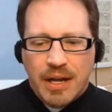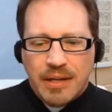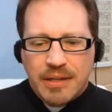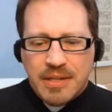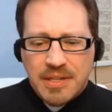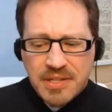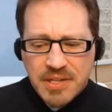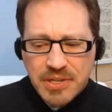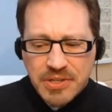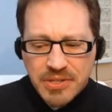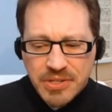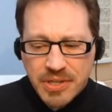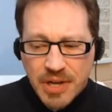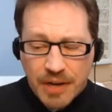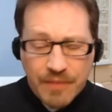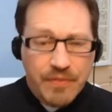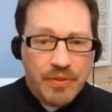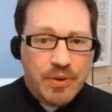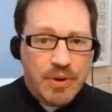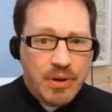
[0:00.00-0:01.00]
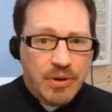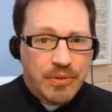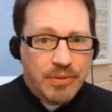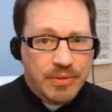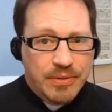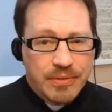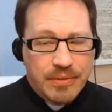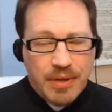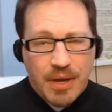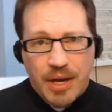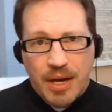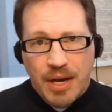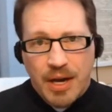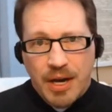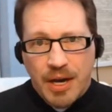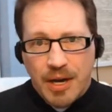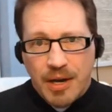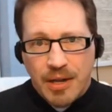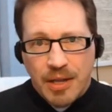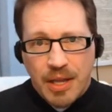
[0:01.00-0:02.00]
decision of their own.
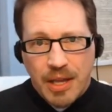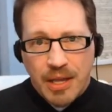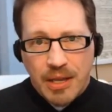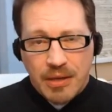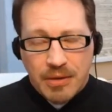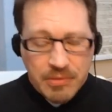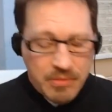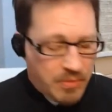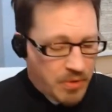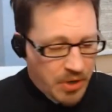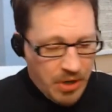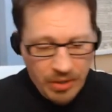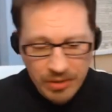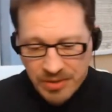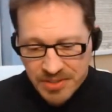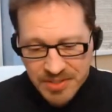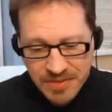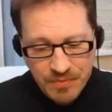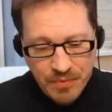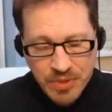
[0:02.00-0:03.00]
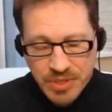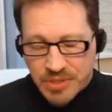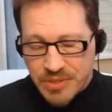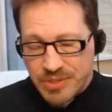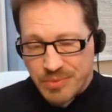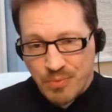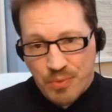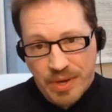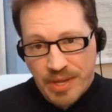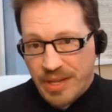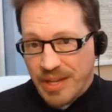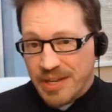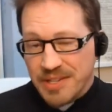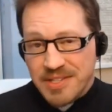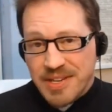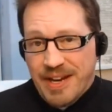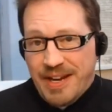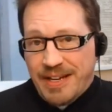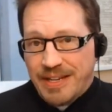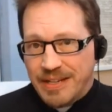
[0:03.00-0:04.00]
Regardless of which way they
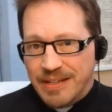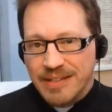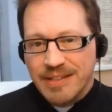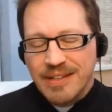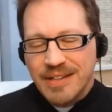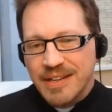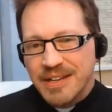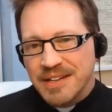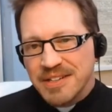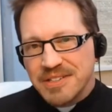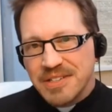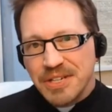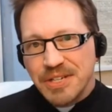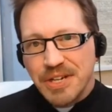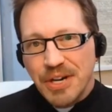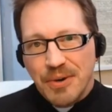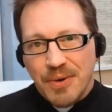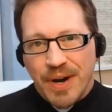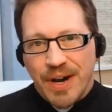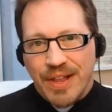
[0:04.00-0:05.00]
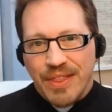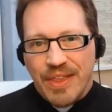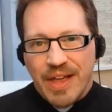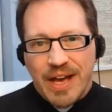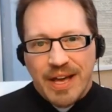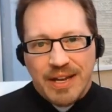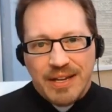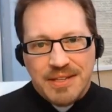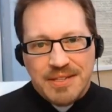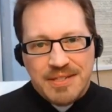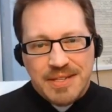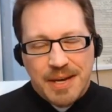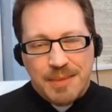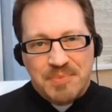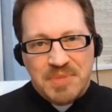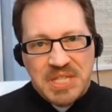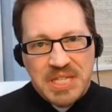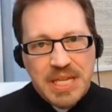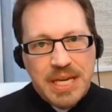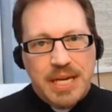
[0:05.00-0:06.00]
decide to go on, that is up
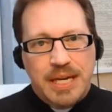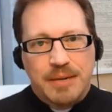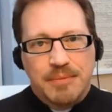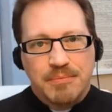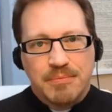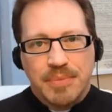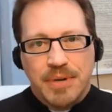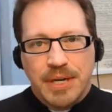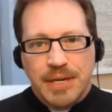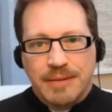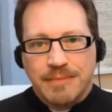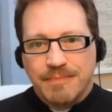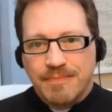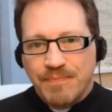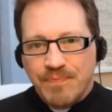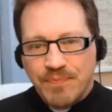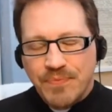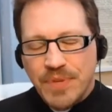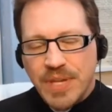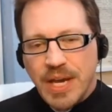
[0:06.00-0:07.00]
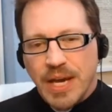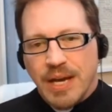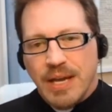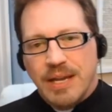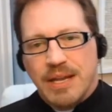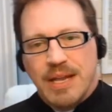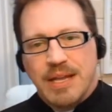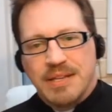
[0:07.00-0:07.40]
to them. But yeah,